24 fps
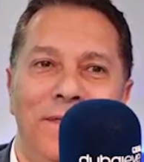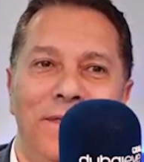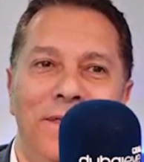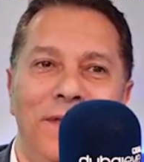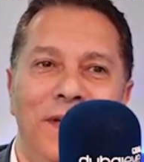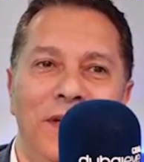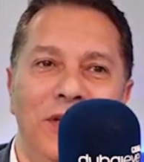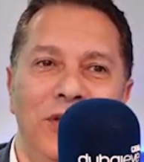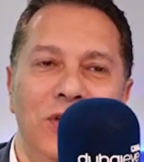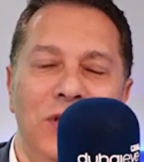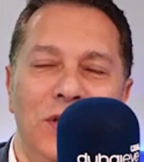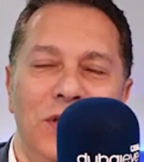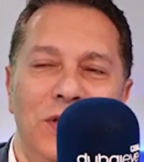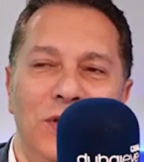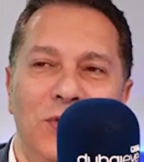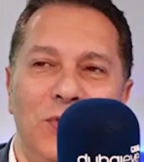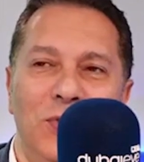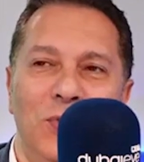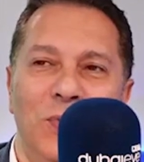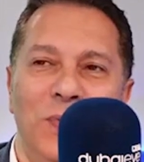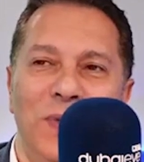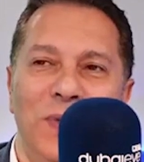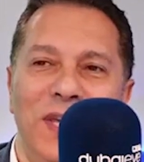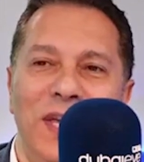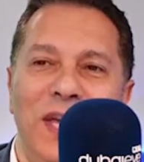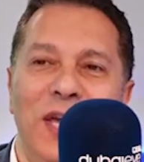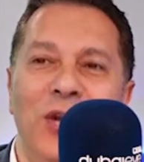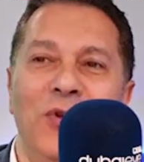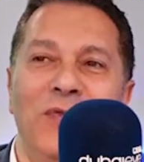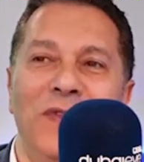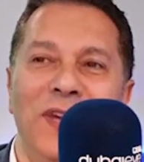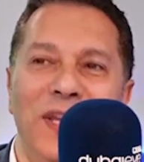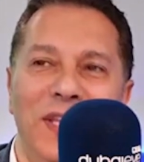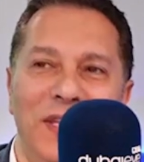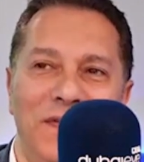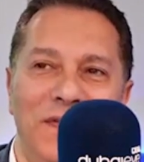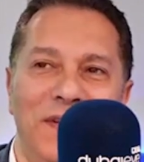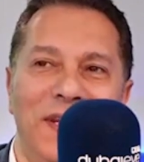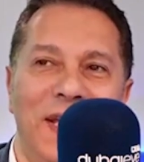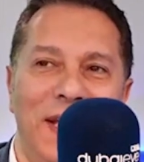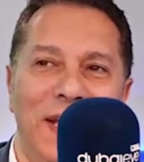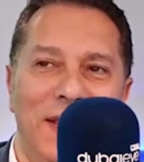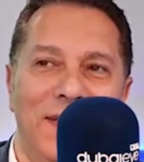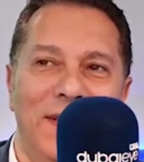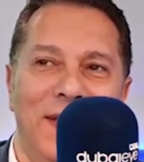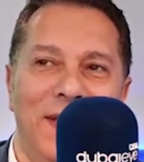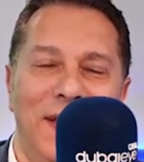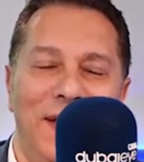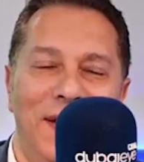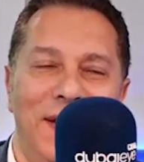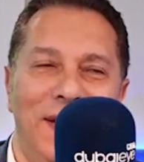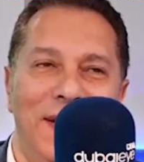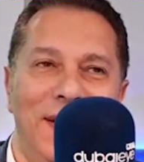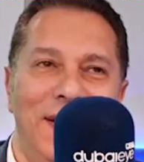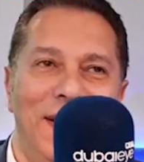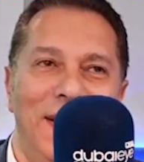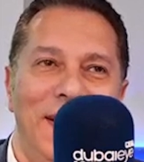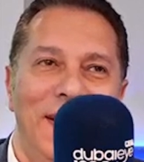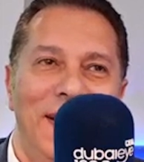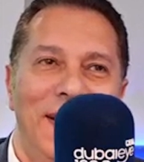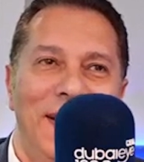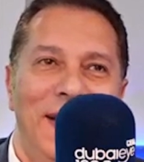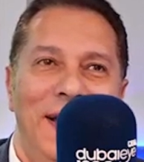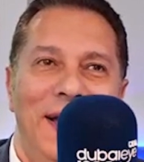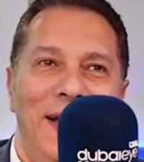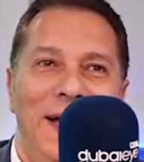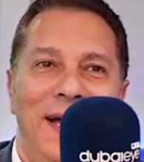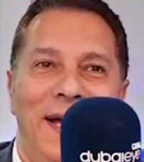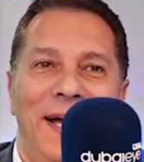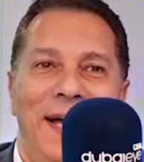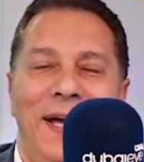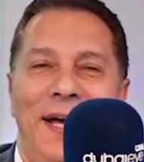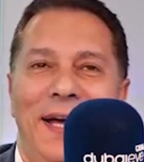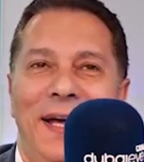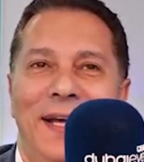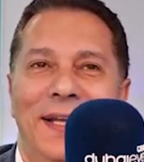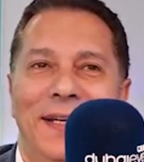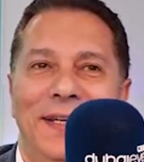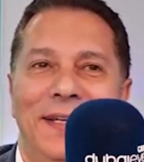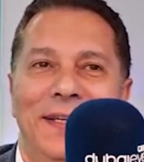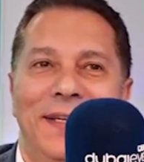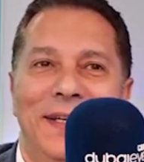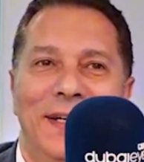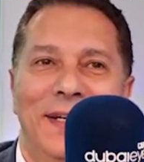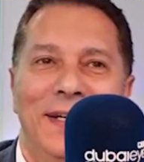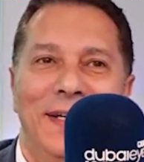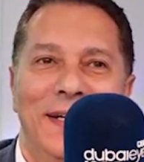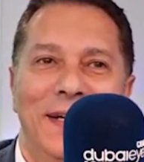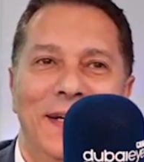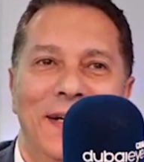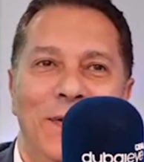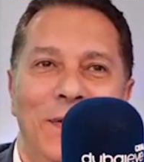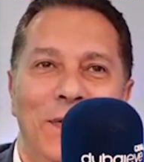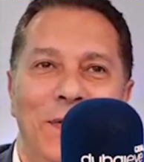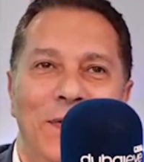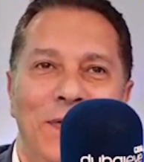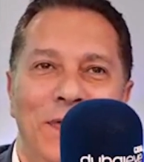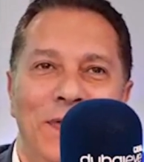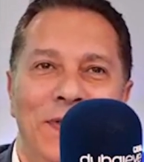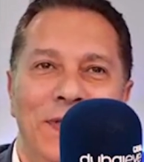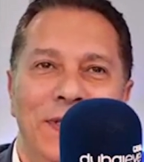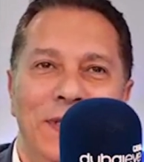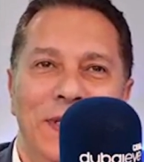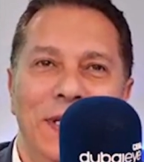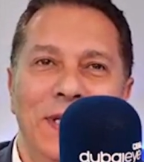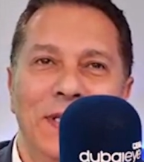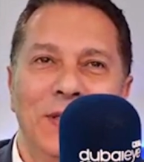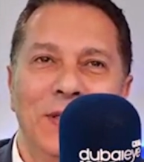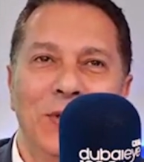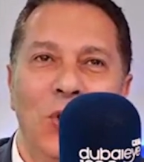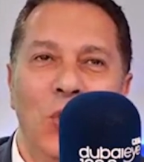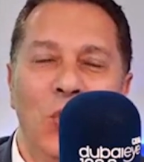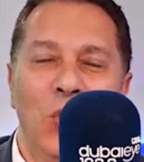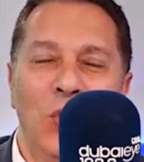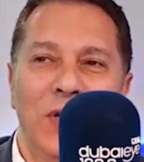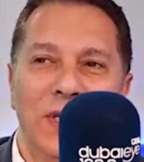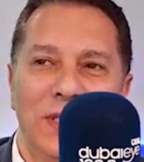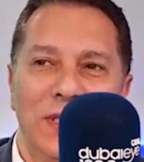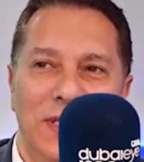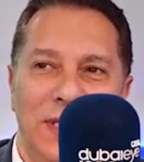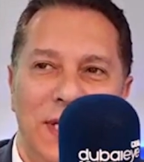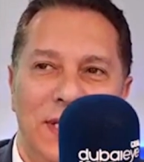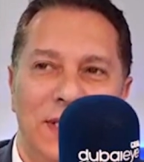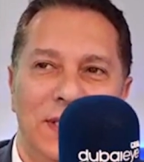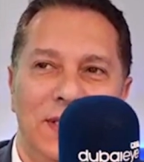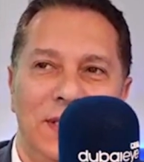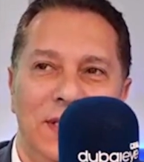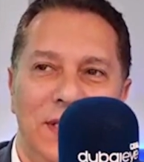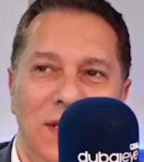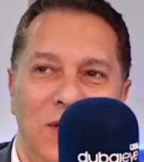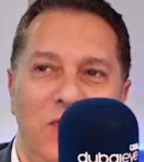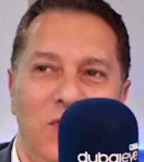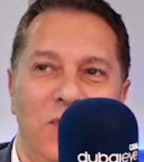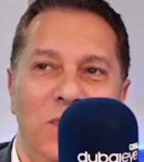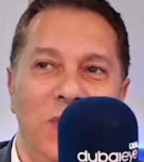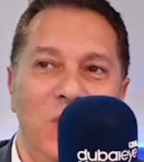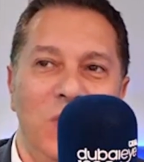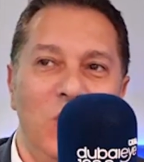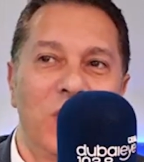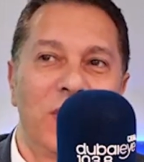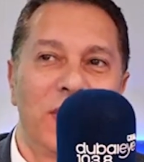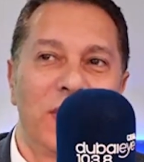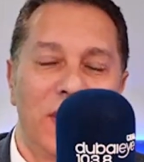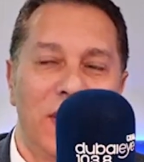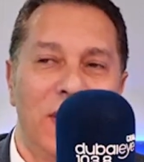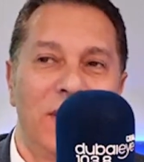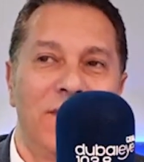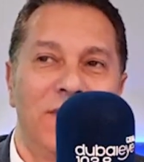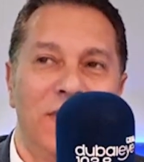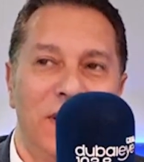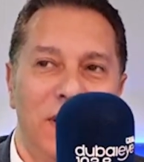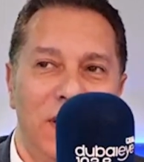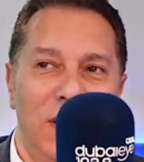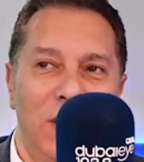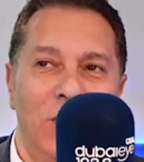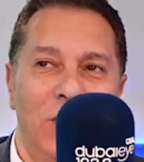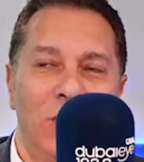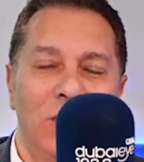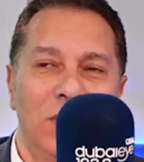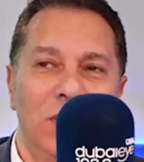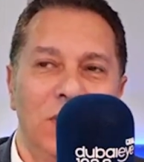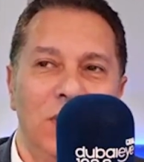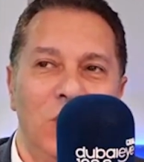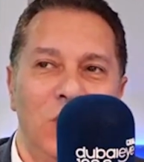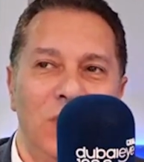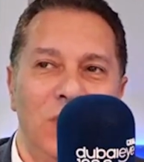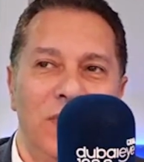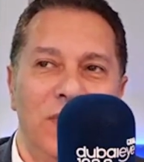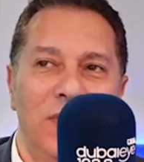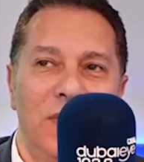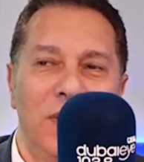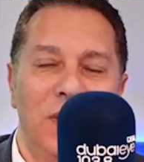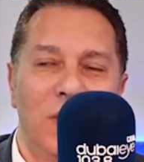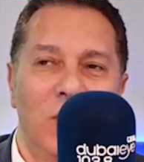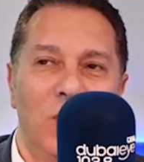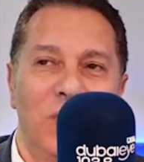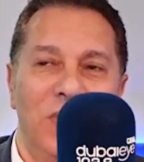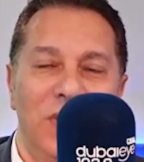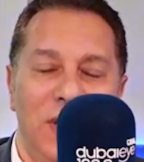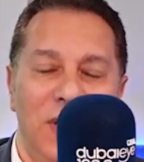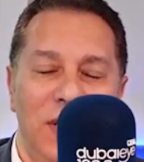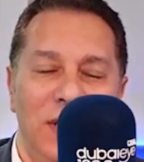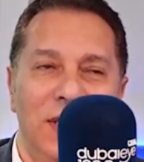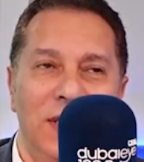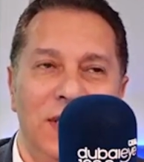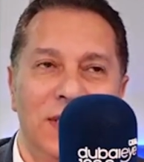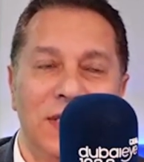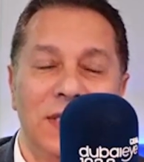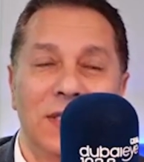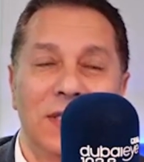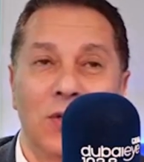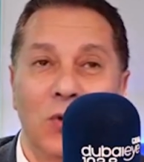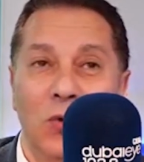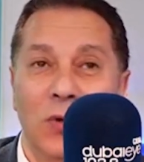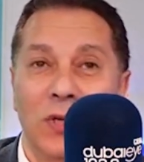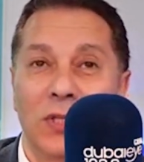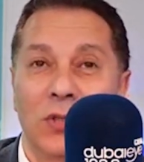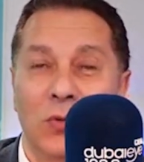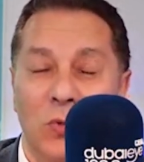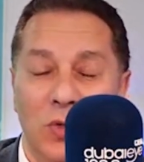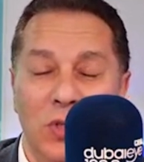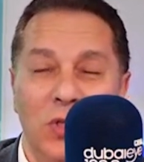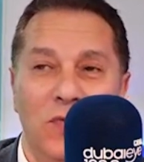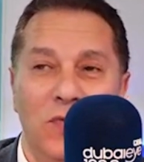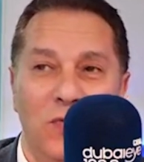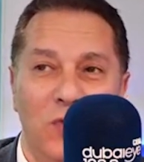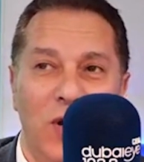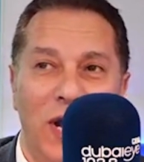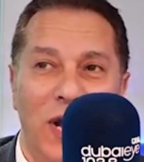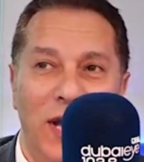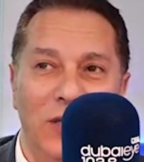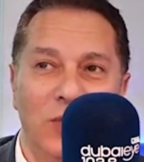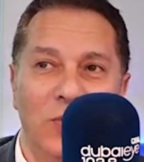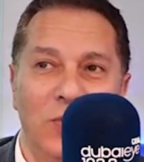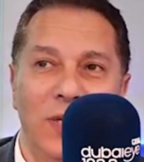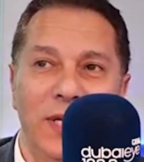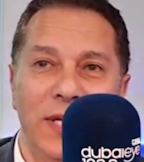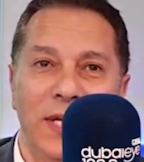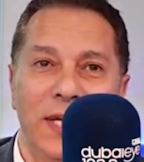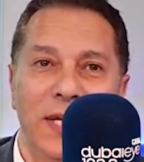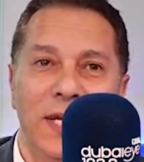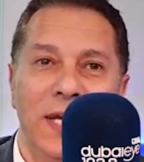vision to be innovative in healthcare. And since August last year, we've been working very closely with KITA since August 24 actually,